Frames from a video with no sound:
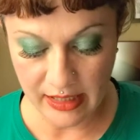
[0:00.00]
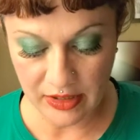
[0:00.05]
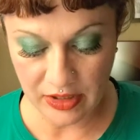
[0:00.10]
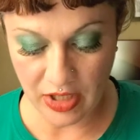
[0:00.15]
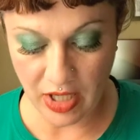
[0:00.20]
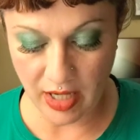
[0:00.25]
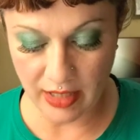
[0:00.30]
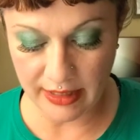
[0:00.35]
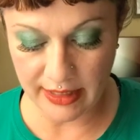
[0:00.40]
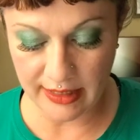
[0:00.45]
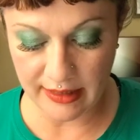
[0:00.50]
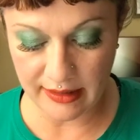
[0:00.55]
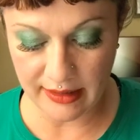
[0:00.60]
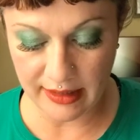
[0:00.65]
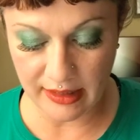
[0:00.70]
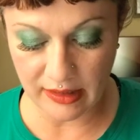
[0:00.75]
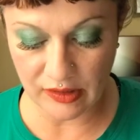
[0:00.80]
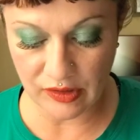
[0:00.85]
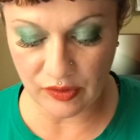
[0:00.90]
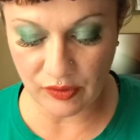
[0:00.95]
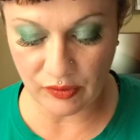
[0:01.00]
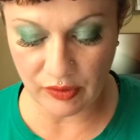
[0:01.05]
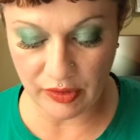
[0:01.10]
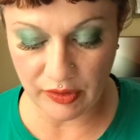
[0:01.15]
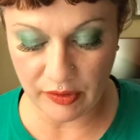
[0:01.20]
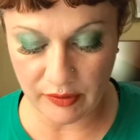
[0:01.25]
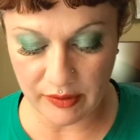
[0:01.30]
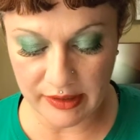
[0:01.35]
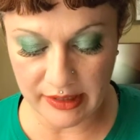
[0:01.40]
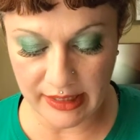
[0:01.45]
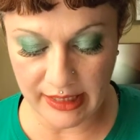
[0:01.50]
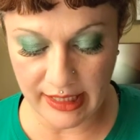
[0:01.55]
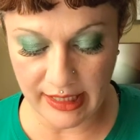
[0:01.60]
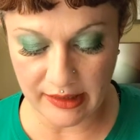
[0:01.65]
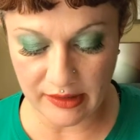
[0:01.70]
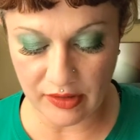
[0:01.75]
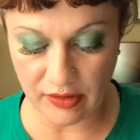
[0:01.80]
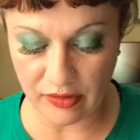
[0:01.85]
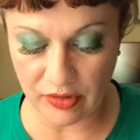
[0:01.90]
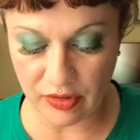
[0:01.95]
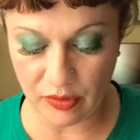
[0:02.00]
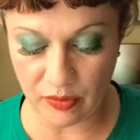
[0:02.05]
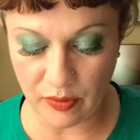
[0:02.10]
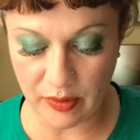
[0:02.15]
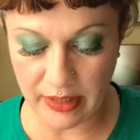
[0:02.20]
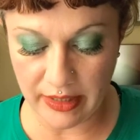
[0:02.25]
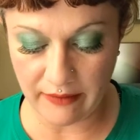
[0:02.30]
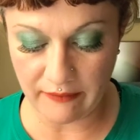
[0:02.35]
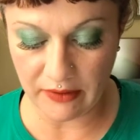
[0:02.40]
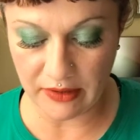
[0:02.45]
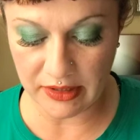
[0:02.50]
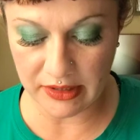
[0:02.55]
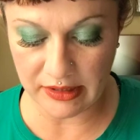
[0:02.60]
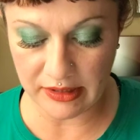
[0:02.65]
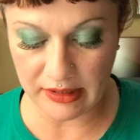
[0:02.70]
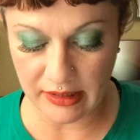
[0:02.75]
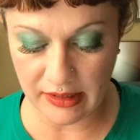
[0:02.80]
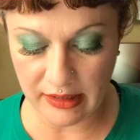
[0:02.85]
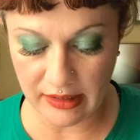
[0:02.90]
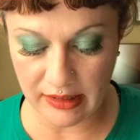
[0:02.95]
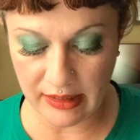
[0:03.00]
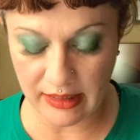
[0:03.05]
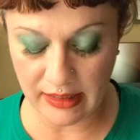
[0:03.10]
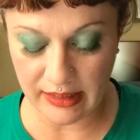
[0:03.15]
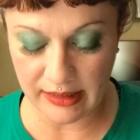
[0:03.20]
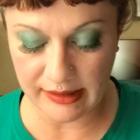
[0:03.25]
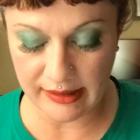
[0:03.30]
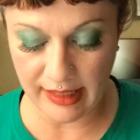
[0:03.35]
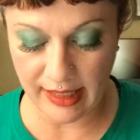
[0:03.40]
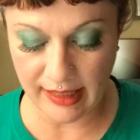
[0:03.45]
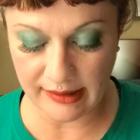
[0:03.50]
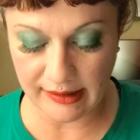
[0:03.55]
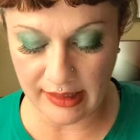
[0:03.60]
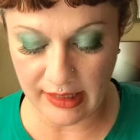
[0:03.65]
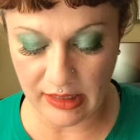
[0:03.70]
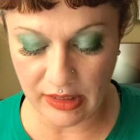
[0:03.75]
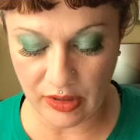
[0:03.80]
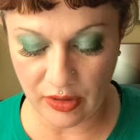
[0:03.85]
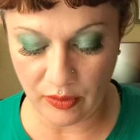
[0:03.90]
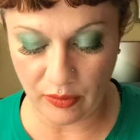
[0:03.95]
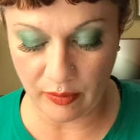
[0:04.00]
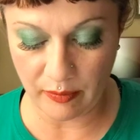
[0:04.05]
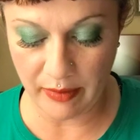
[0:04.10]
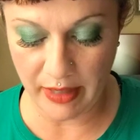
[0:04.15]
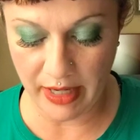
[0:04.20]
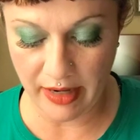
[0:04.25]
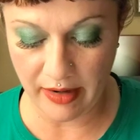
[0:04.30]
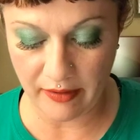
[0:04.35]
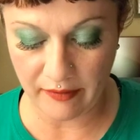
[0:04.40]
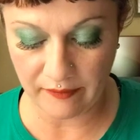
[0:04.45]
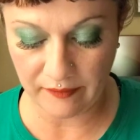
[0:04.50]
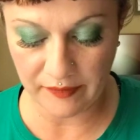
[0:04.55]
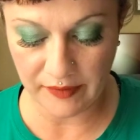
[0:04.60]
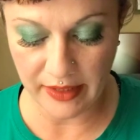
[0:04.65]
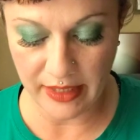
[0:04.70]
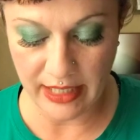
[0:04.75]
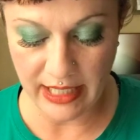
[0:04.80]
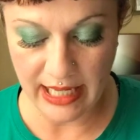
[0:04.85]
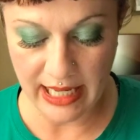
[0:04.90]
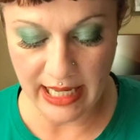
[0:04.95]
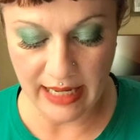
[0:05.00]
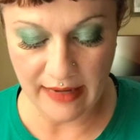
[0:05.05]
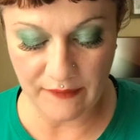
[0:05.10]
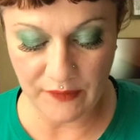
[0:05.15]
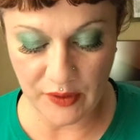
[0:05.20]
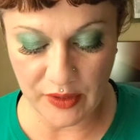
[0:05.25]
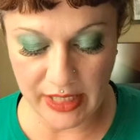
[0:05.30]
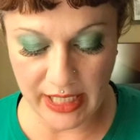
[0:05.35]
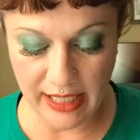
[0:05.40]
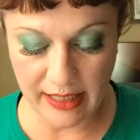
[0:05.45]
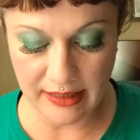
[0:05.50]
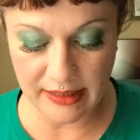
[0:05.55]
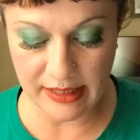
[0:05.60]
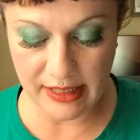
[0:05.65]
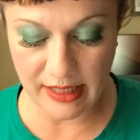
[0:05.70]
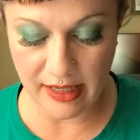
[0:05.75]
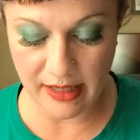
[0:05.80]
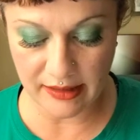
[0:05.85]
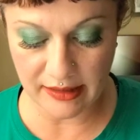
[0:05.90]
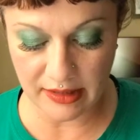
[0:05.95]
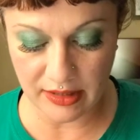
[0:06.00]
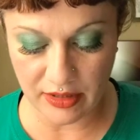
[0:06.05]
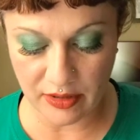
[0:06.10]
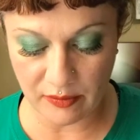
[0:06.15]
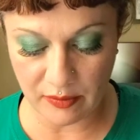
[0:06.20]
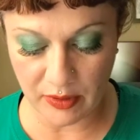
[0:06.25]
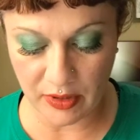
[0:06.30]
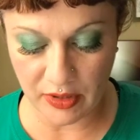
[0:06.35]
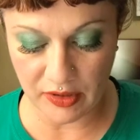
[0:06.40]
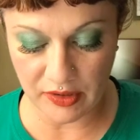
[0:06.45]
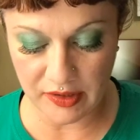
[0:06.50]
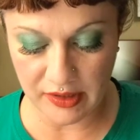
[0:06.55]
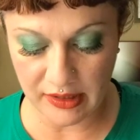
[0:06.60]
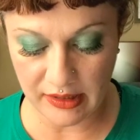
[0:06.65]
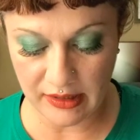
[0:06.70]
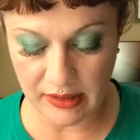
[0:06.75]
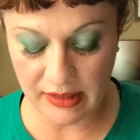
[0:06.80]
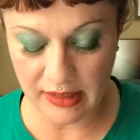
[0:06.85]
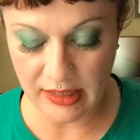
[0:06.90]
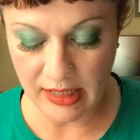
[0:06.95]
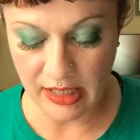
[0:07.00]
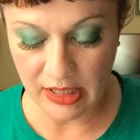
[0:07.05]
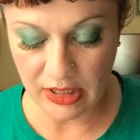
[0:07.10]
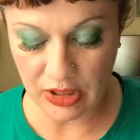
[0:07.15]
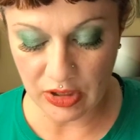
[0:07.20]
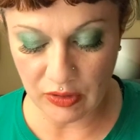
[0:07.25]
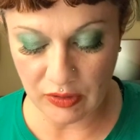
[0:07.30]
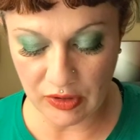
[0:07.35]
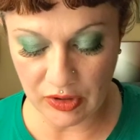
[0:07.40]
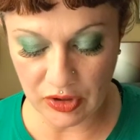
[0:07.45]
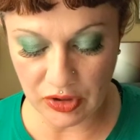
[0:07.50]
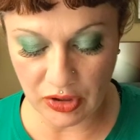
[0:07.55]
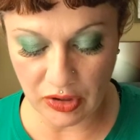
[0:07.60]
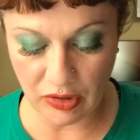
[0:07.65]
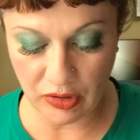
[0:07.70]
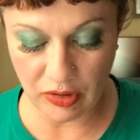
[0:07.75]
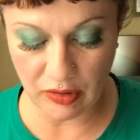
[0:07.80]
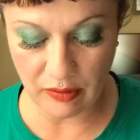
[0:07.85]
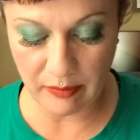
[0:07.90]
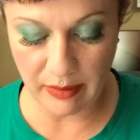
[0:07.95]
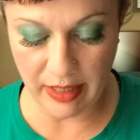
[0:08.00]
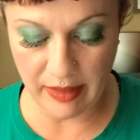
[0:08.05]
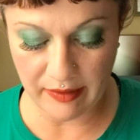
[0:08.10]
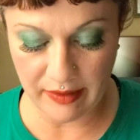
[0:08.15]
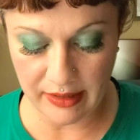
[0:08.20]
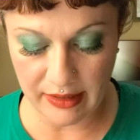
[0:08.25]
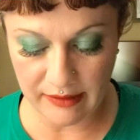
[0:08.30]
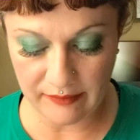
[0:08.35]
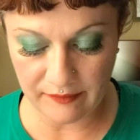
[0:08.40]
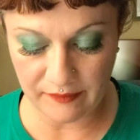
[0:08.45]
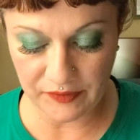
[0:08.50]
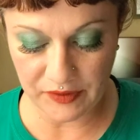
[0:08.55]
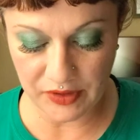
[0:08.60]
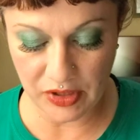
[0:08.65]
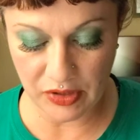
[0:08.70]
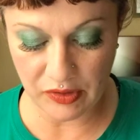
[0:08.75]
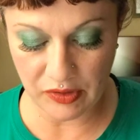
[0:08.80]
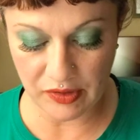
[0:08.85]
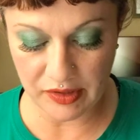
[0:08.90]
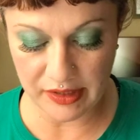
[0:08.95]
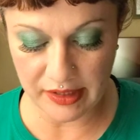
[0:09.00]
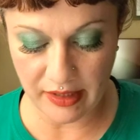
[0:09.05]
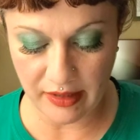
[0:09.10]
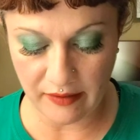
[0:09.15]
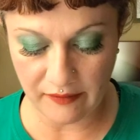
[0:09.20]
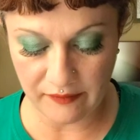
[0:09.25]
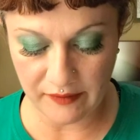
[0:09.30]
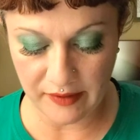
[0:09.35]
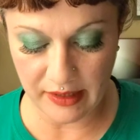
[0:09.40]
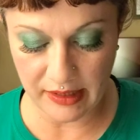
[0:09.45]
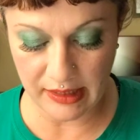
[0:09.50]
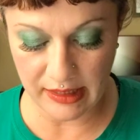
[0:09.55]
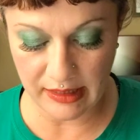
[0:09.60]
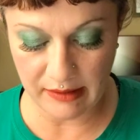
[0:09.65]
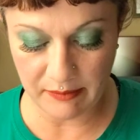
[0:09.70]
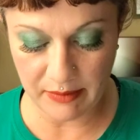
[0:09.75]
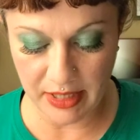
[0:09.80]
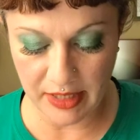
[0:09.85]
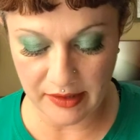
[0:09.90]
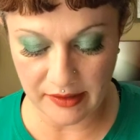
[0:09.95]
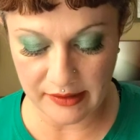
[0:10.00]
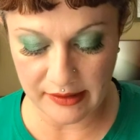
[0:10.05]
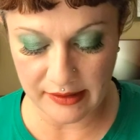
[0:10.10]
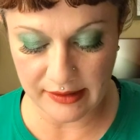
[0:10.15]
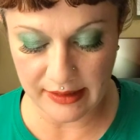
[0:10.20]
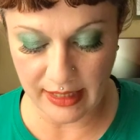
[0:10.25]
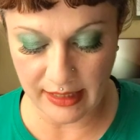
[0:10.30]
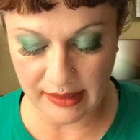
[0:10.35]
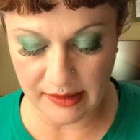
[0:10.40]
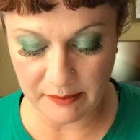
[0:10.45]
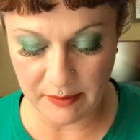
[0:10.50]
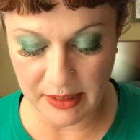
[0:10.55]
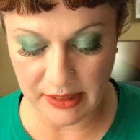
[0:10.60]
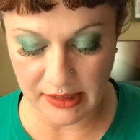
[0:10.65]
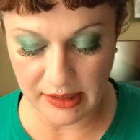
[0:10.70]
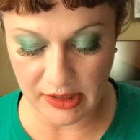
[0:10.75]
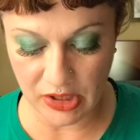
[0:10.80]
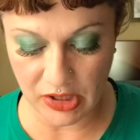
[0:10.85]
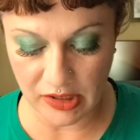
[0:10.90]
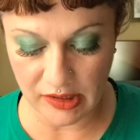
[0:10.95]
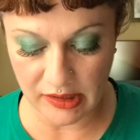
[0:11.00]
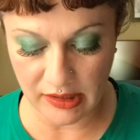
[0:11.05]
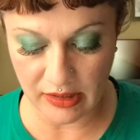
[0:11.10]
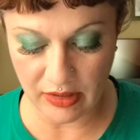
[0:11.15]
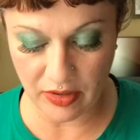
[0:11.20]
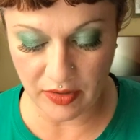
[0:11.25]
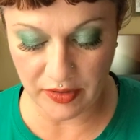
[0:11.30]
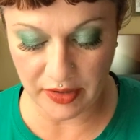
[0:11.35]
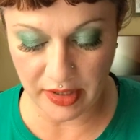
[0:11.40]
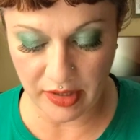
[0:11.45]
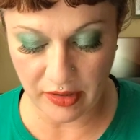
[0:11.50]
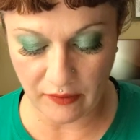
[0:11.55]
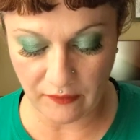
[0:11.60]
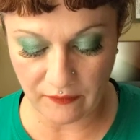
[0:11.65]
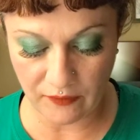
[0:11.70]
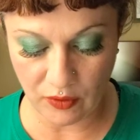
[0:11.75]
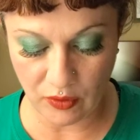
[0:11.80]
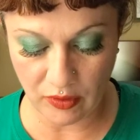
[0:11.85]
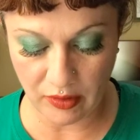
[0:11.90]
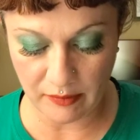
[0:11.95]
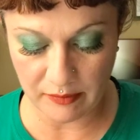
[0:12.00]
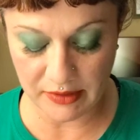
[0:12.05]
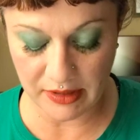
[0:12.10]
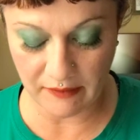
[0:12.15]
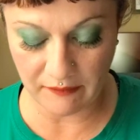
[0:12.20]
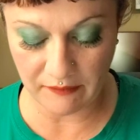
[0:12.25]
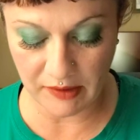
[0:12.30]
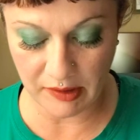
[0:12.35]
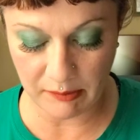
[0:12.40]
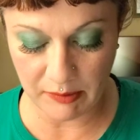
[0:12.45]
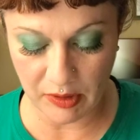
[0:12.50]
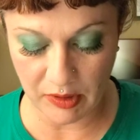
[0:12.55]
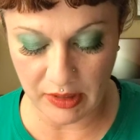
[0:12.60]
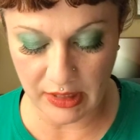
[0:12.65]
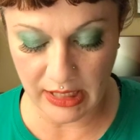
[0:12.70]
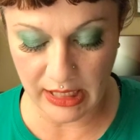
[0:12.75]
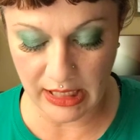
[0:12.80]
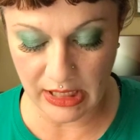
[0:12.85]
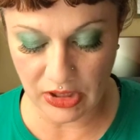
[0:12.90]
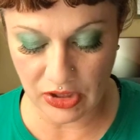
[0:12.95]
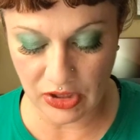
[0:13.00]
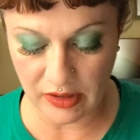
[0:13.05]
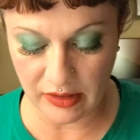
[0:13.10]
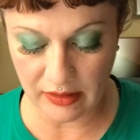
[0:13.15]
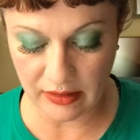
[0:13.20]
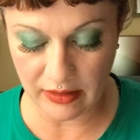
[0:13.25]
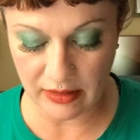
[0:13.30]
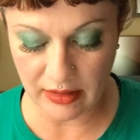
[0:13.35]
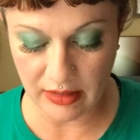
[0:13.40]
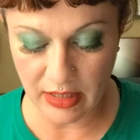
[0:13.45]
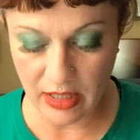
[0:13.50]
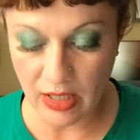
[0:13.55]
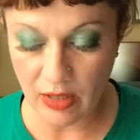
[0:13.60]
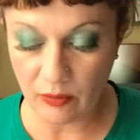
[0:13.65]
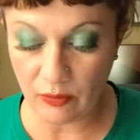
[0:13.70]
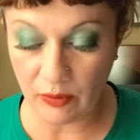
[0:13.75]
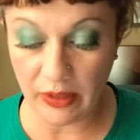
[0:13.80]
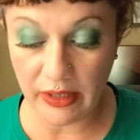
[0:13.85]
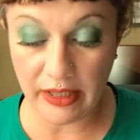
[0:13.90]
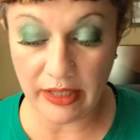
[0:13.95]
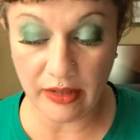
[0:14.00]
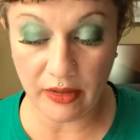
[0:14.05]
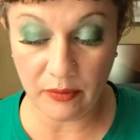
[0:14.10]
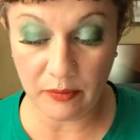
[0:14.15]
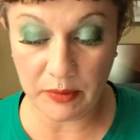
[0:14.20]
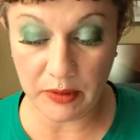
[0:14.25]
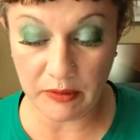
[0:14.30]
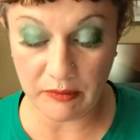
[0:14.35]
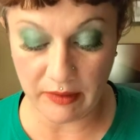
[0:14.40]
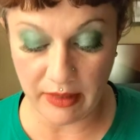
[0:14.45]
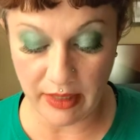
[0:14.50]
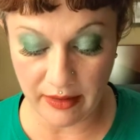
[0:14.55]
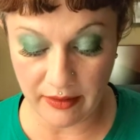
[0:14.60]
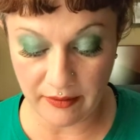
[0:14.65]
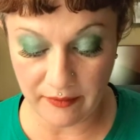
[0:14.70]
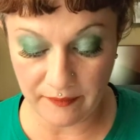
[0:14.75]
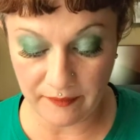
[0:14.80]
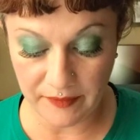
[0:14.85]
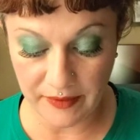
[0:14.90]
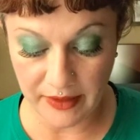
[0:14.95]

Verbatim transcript: Talking things through is the answer to whatever it is asking you about. If you can't talk to the person, you can journal about it to yourself. Emails, text messages, and all the other forms of communication will help you now.